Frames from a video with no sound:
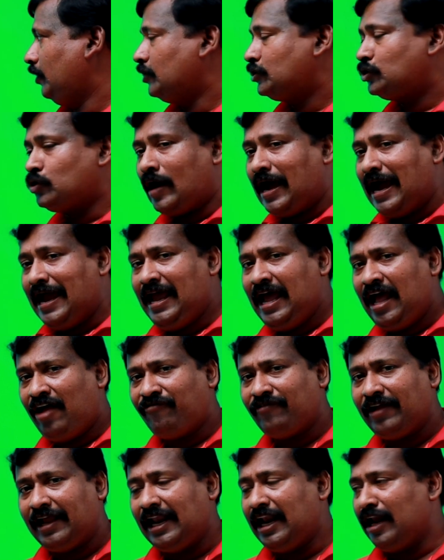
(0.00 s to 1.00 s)
So, I
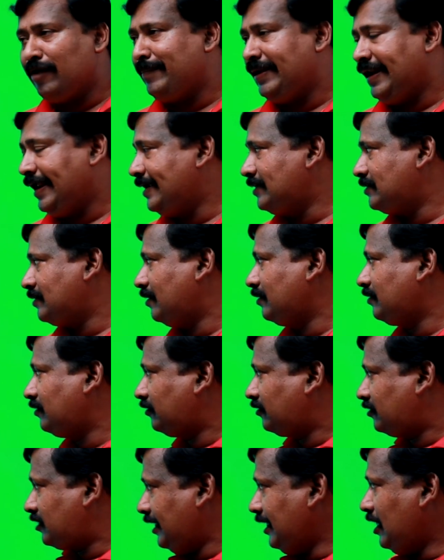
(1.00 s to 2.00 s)
have
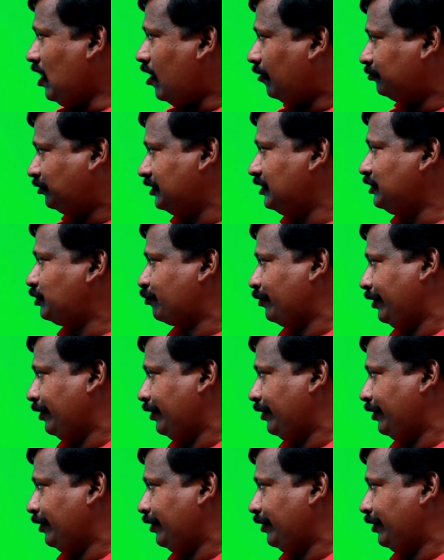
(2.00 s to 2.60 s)
eliminated 3 options